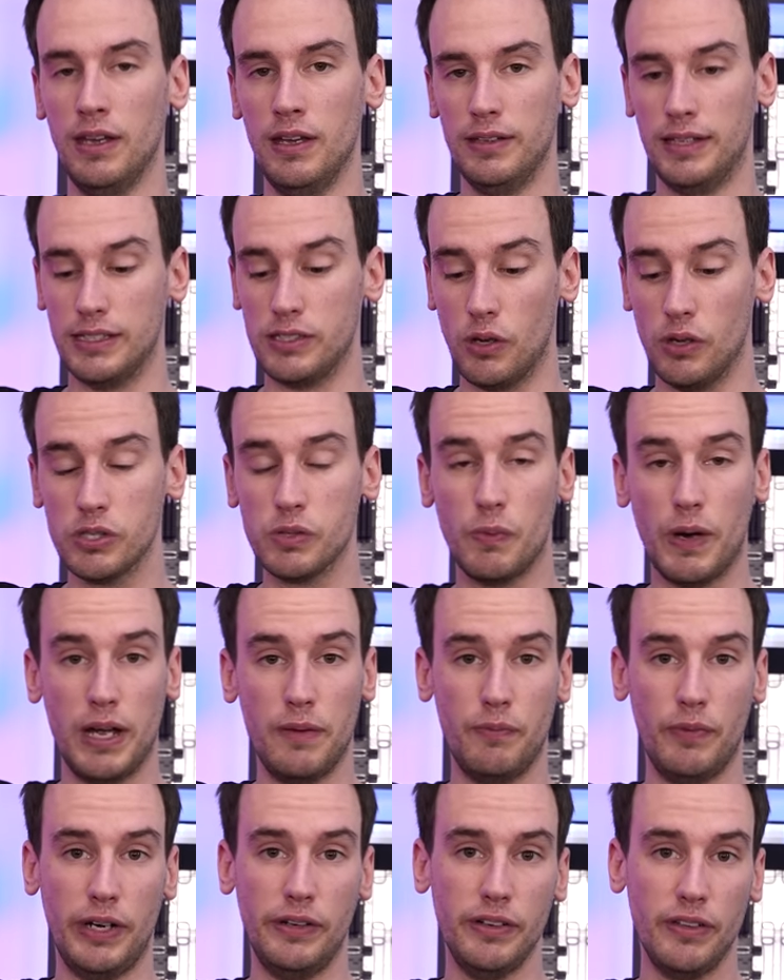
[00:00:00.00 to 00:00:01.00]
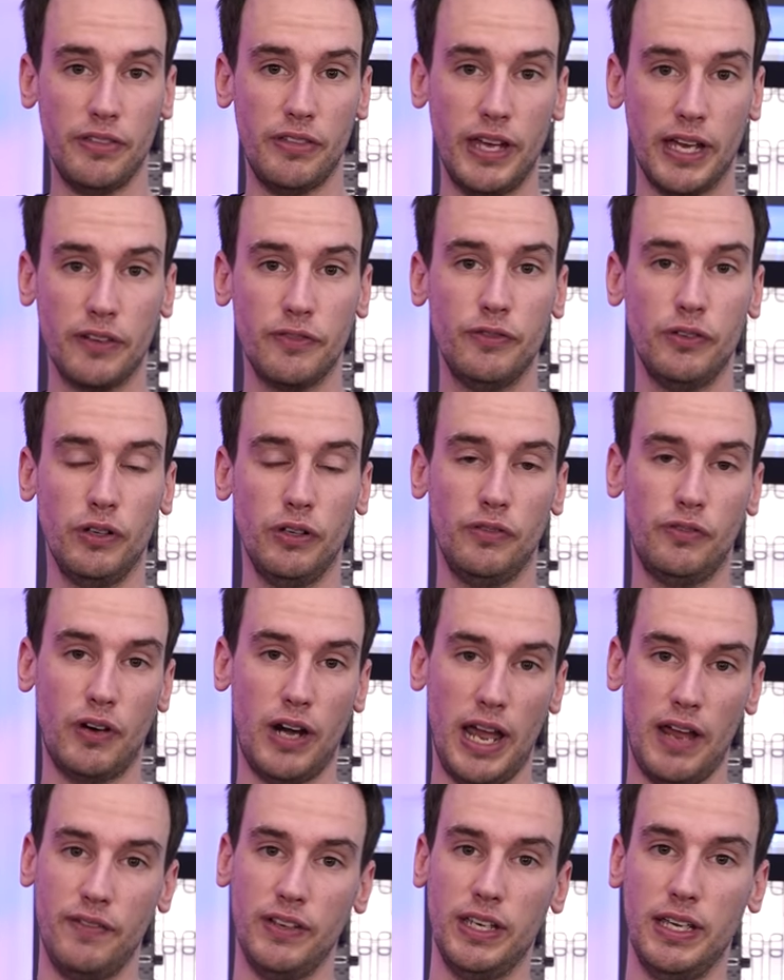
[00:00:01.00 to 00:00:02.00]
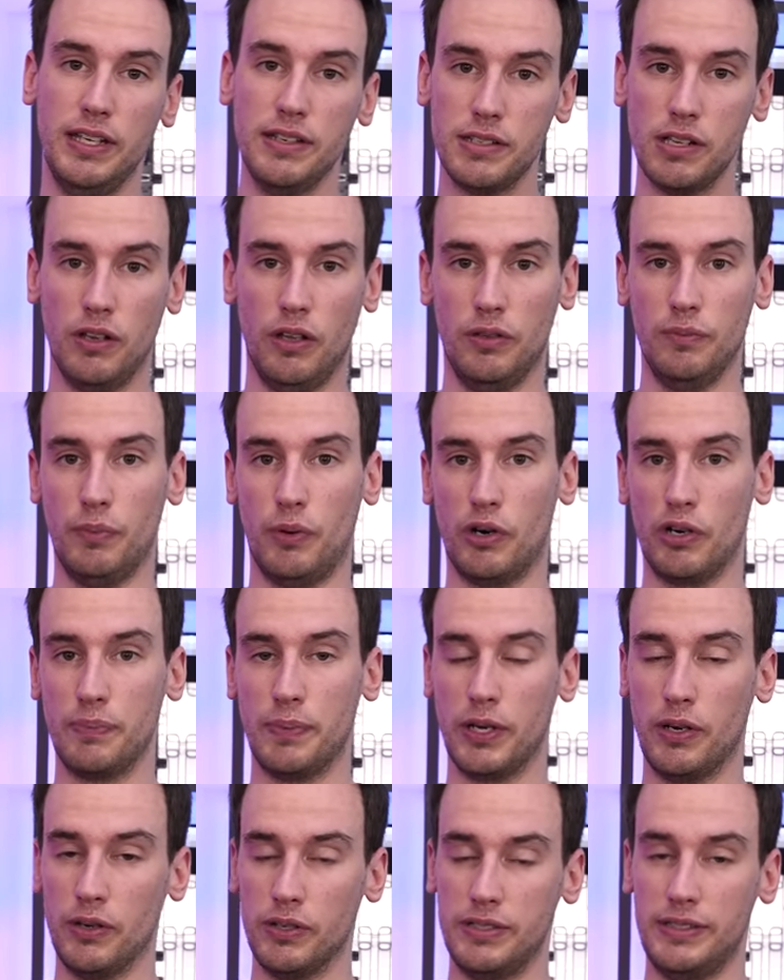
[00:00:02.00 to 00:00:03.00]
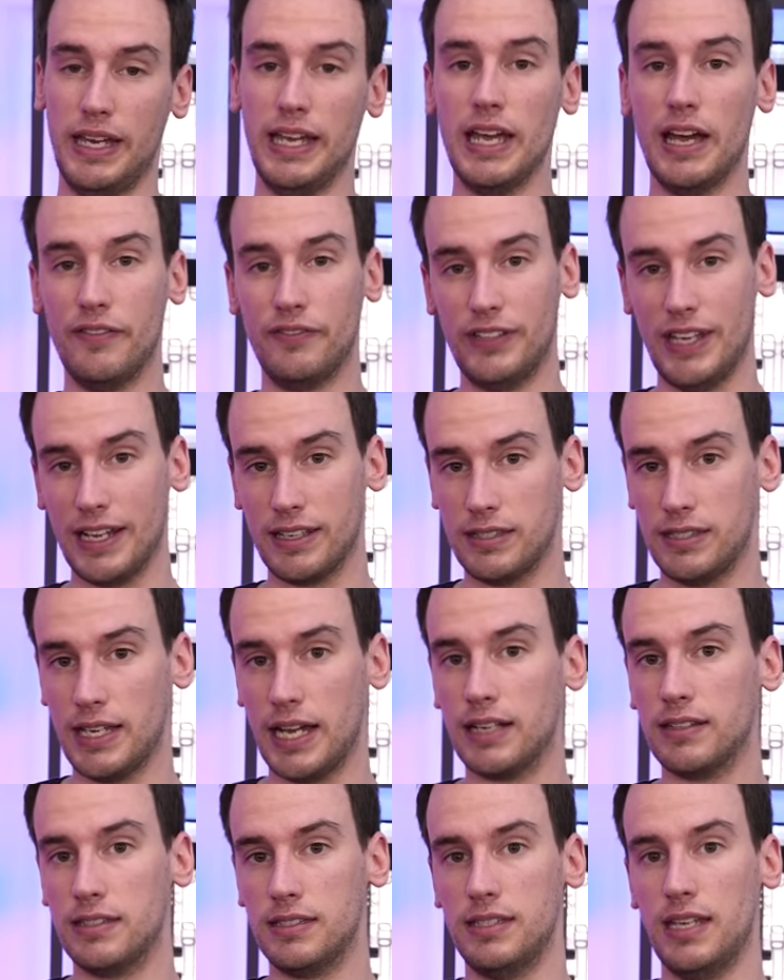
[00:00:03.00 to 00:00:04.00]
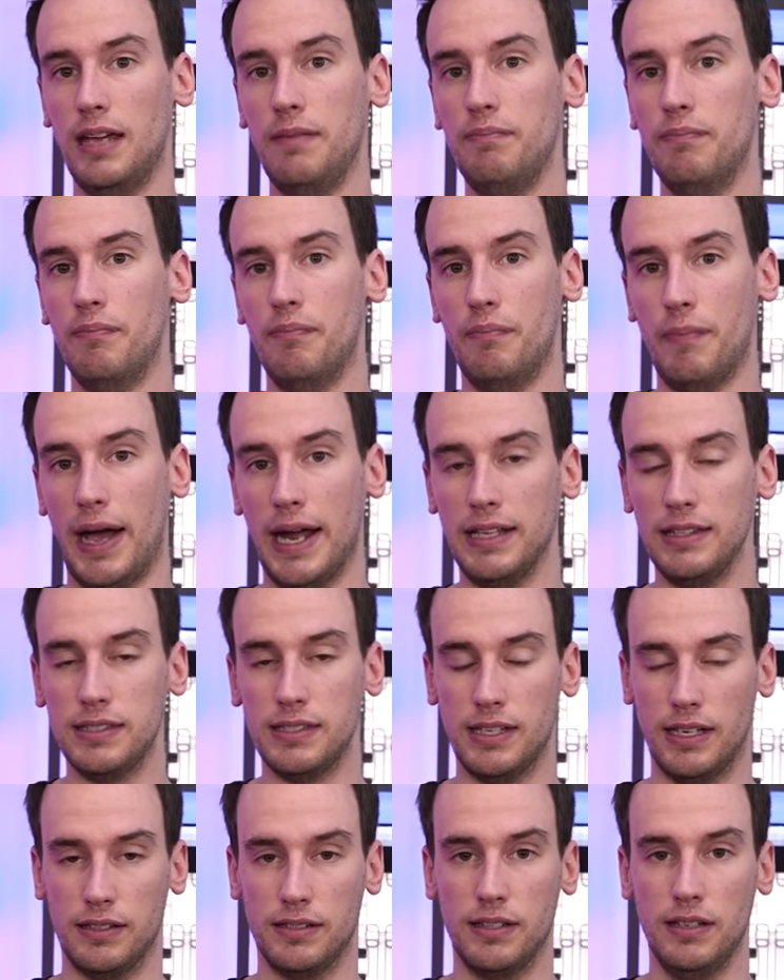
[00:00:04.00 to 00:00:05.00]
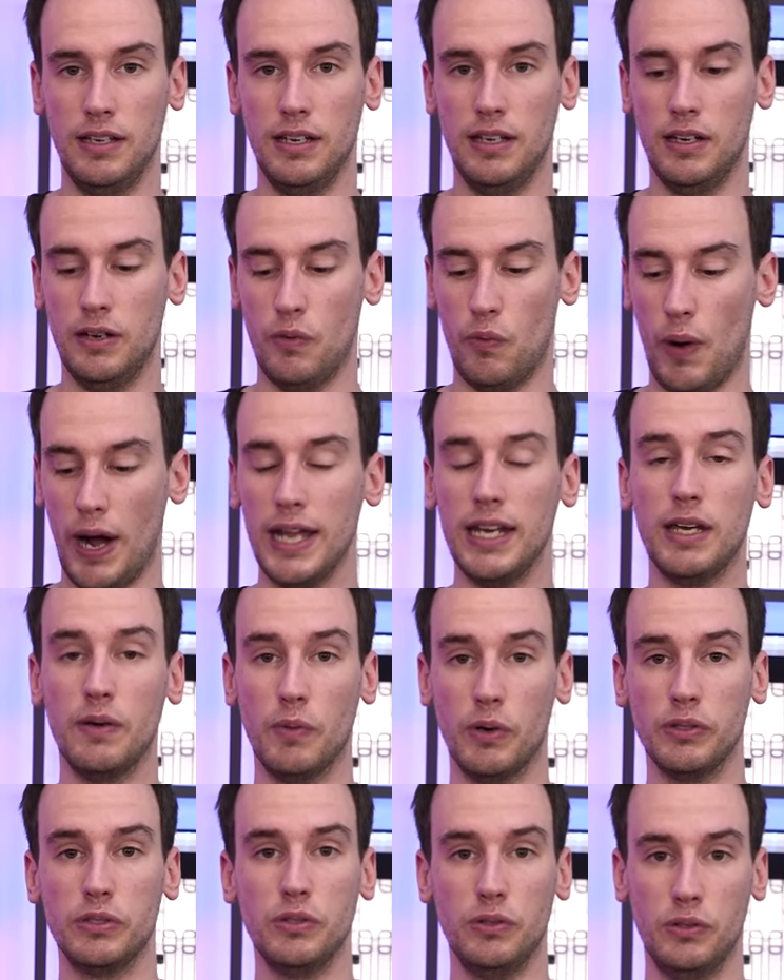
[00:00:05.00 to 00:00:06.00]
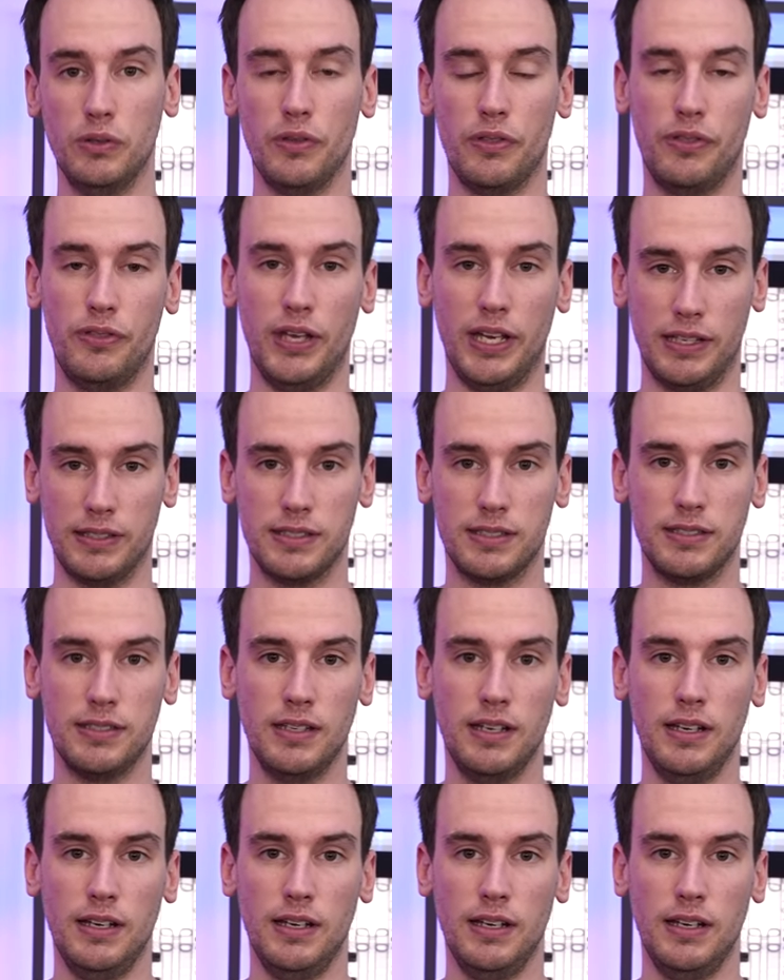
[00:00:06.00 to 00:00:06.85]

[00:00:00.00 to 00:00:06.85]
That's also why I'm very thankful for having Intel on board, because they have the exact same mindset, why they want to do things.